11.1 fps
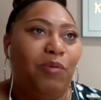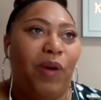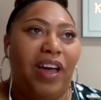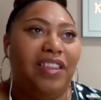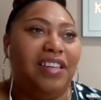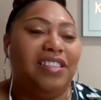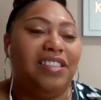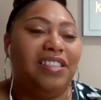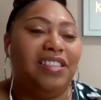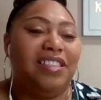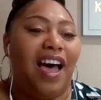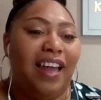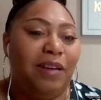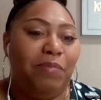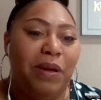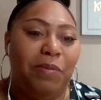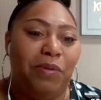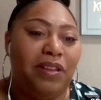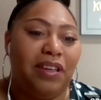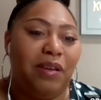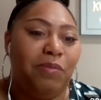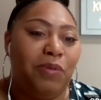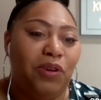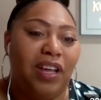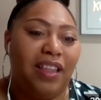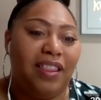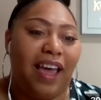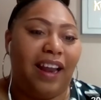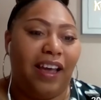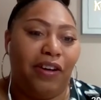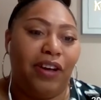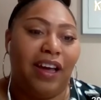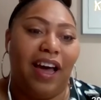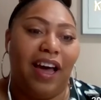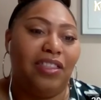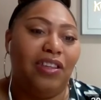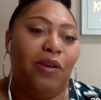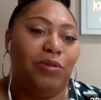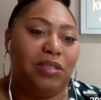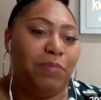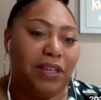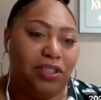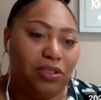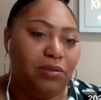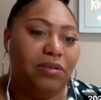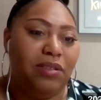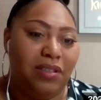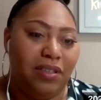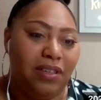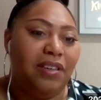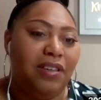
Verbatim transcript: the way they just highlighted people in the community in that area i thought was special